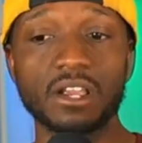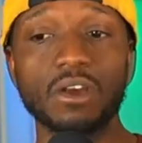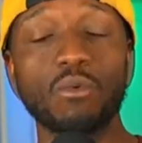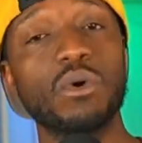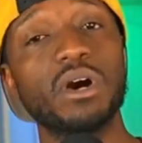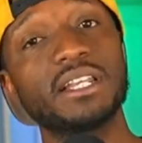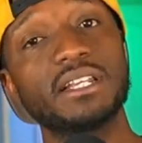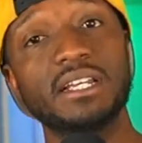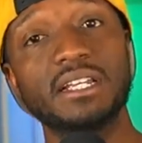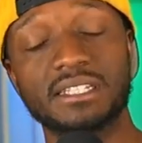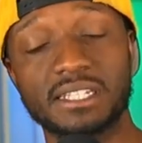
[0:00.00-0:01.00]
what
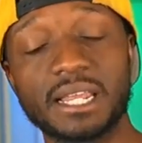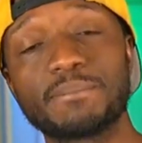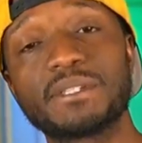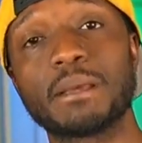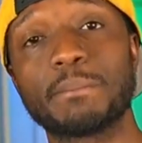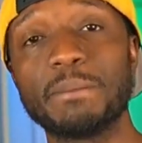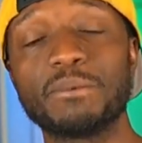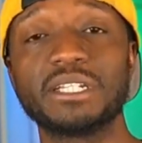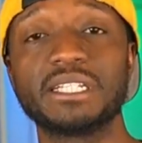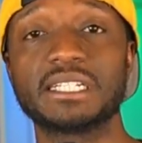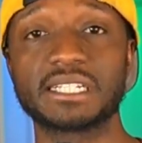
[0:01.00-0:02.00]
steps that people
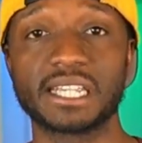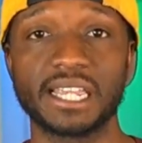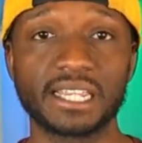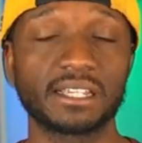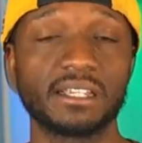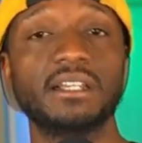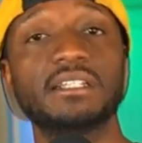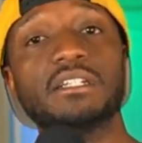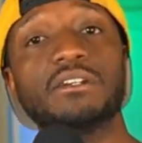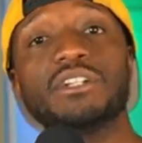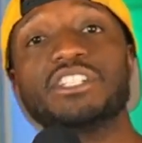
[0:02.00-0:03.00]
need to take to
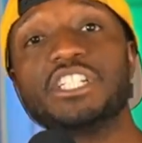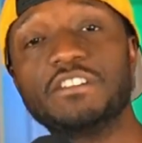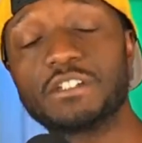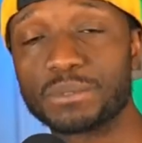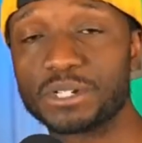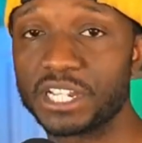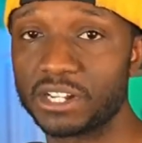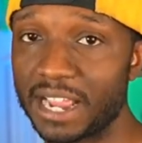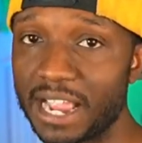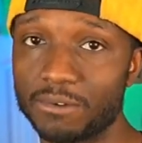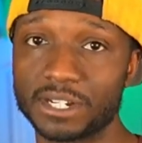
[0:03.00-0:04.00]
achieve the particular
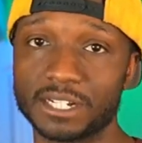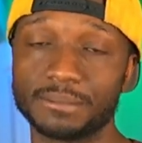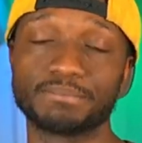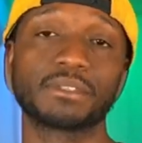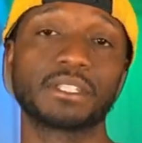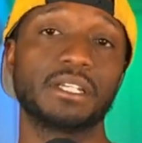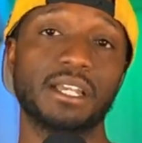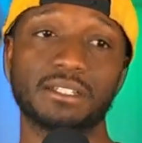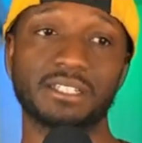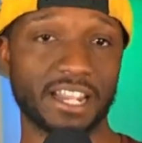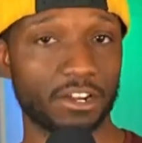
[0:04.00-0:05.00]
outcome.
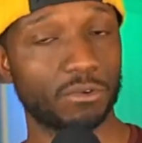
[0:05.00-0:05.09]
Standard